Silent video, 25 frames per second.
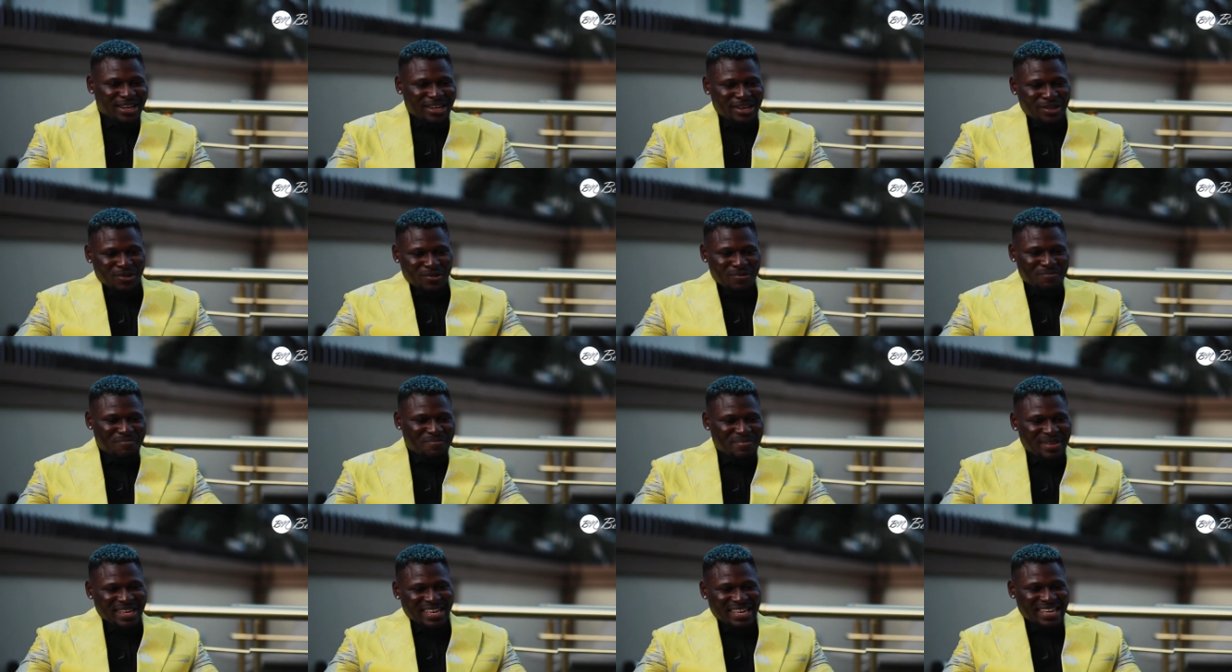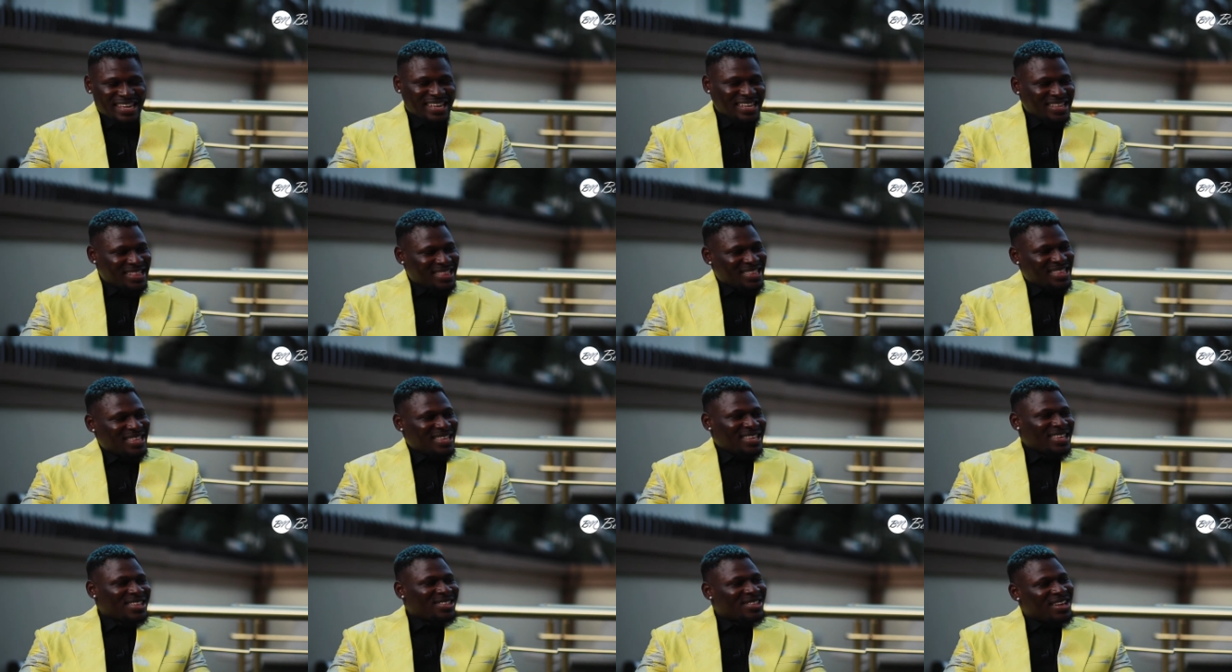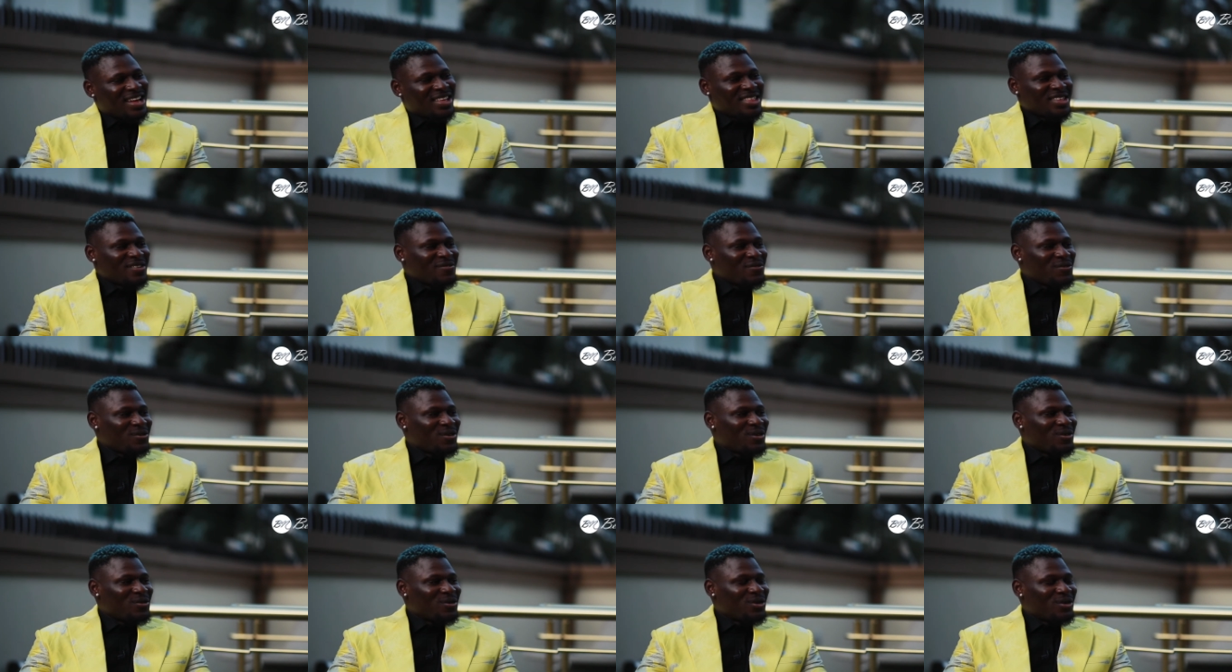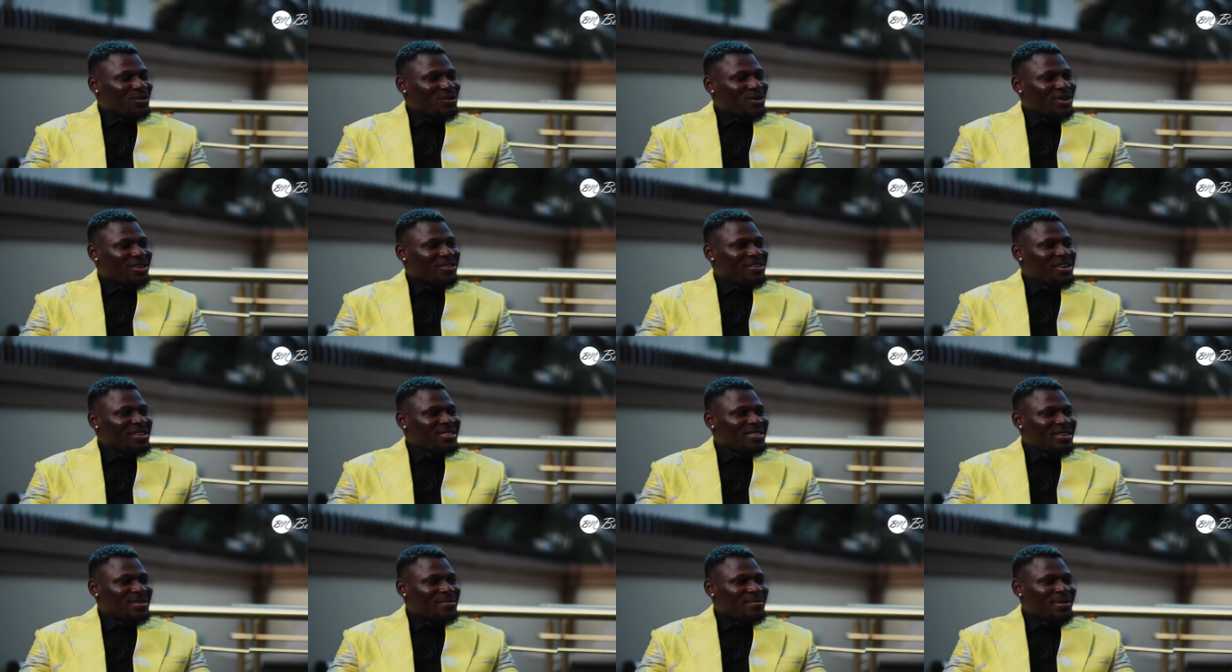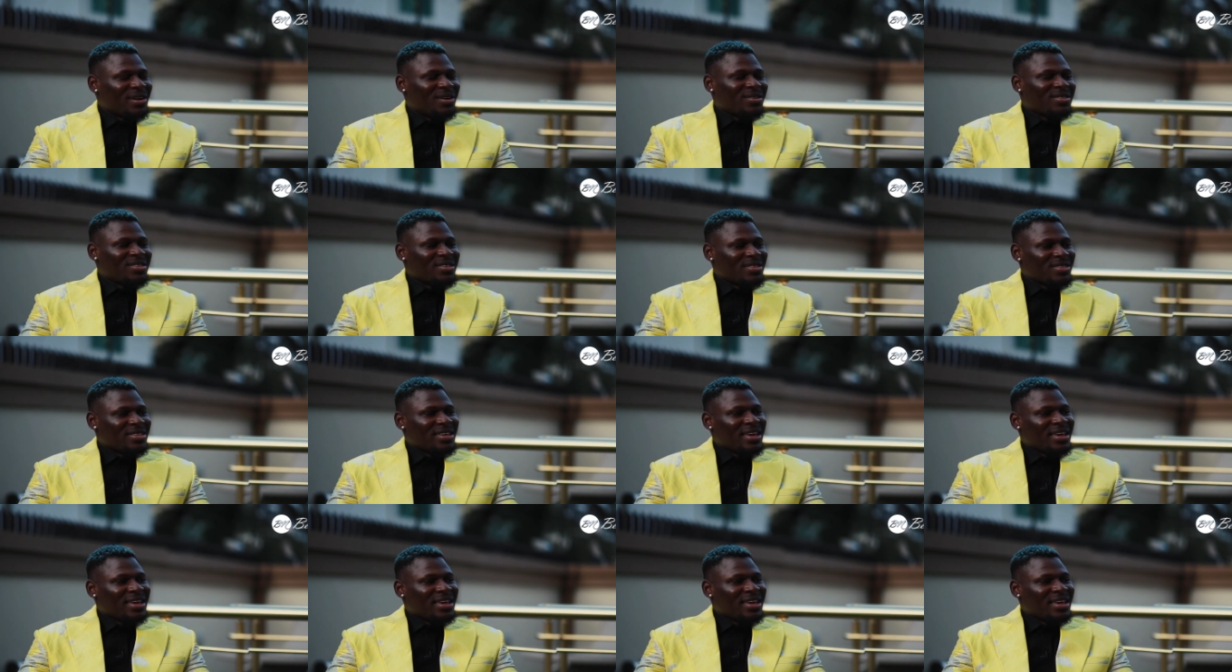a little bit. It's not as if we're crazy about it.